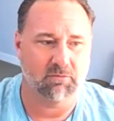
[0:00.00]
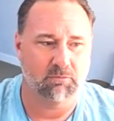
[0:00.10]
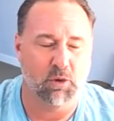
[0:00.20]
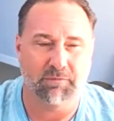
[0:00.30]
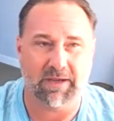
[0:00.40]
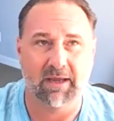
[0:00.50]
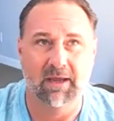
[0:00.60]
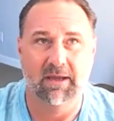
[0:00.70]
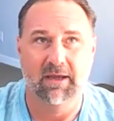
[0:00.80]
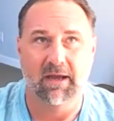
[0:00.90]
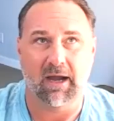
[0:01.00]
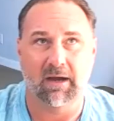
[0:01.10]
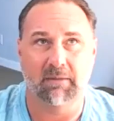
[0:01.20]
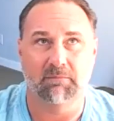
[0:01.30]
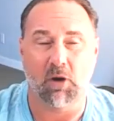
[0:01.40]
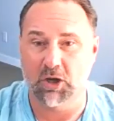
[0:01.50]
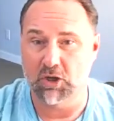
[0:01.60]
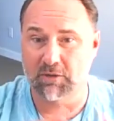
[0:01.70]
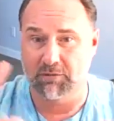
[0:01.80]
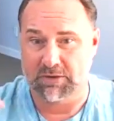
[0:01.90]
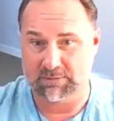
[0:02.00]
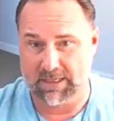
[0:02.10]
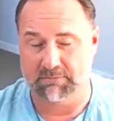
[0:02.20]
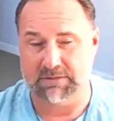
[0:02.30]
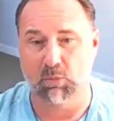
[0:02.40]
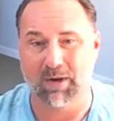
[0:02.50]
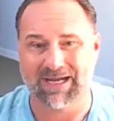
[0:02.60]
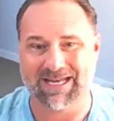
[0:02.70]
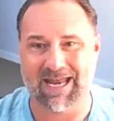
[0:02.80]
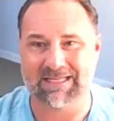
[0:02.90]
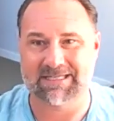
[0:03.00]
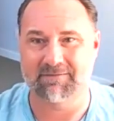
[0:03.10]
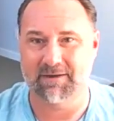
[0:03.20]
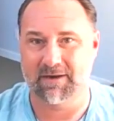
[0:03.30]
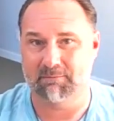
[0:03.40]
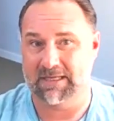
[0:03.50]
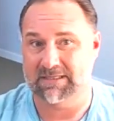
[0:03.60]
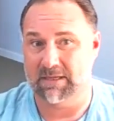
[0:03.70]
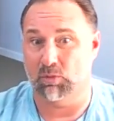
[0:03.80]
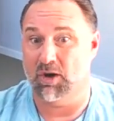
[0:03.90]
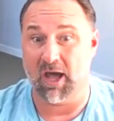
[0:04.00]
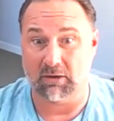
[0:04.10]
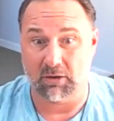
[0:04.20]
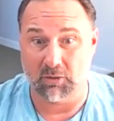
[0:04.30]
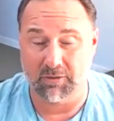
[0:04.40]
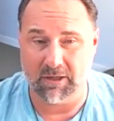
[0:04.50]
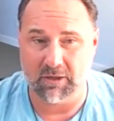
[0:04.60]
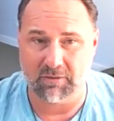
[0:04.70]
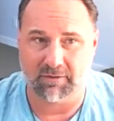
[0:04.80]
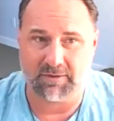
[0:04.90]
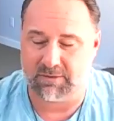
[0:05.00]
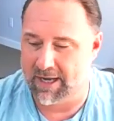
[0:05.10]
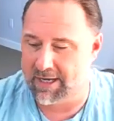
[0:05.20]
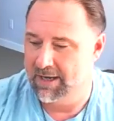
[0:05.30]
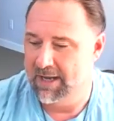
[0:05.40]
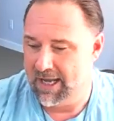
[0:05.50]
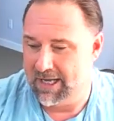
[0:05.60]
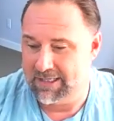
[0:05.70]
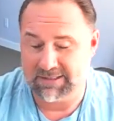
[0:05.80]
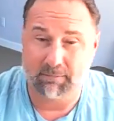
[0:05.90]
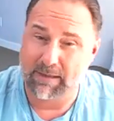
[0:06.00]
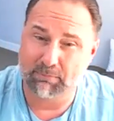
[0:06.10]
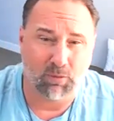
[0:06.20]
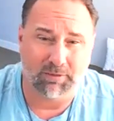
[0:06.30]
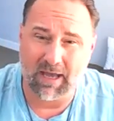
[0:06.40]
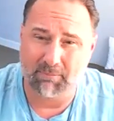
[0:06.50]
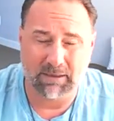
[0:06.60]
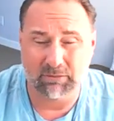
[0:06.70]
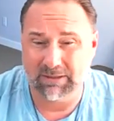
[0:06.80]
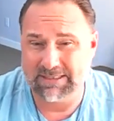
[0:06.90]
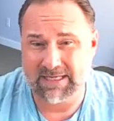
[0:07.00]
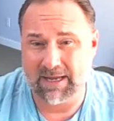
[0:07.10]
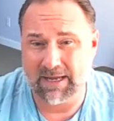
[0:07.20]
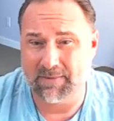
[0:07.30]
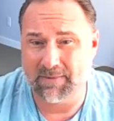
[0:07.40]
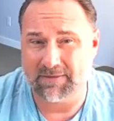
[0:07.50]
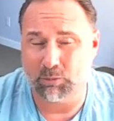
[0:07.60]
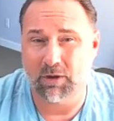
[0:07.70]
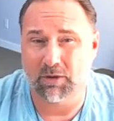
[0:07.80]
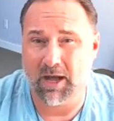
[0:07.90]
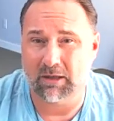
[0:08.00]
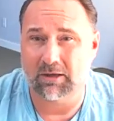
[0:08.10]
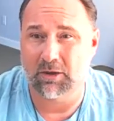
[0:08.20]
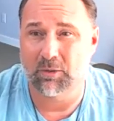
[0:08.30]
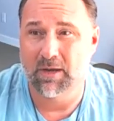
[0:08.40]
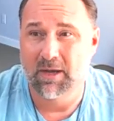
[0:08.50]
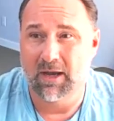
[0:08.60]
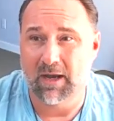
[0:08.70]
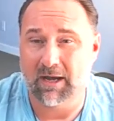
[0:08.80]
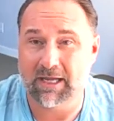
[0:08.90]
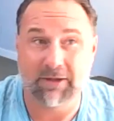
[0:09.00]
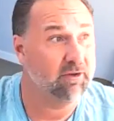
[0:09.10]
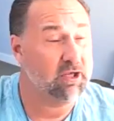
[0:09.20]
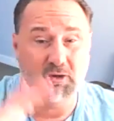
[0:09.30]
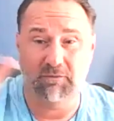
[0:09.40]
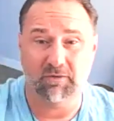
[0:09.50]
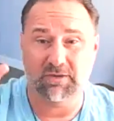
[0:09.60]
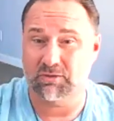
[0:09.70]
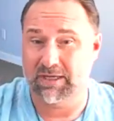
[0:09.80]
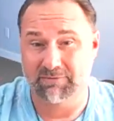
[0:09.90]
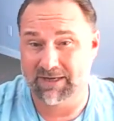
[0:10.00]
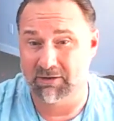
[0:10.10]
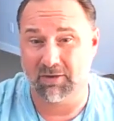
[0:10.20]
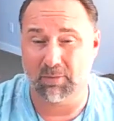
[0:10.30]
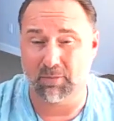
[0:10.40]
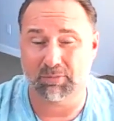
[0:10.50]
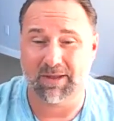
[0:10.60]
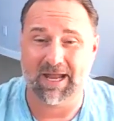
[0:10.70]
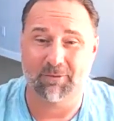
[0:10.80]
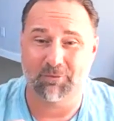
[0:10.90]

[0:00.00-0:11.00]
movie um, our universe becomes more connective and it means that we're not alone in the universe right and some people will not be able to accept that, that we are not alone, uh, either in the universe or even here on our planet.